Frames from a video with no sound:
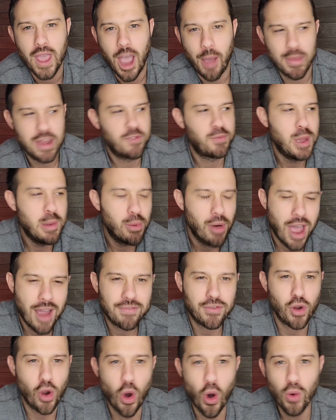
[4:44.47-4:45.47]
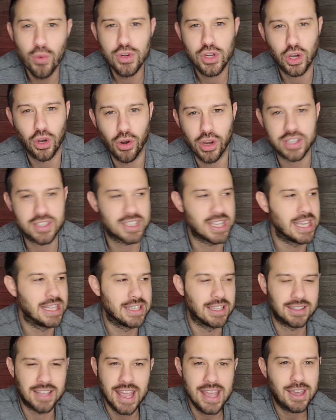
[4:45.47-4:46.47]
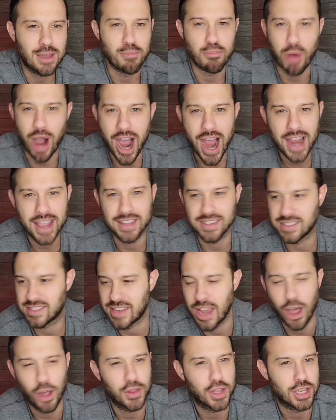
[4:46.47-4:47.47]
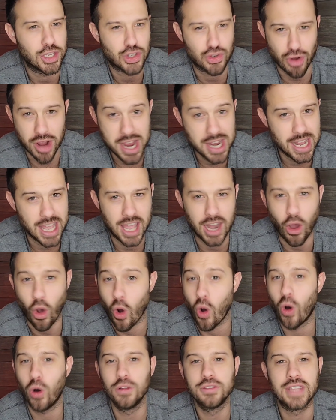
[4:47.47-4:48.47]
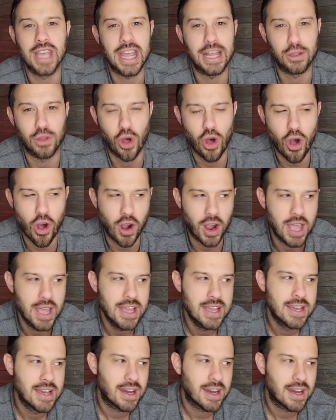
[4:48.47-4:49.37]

I mean, if people have their own currency that they can buy and sell and trade in all day long,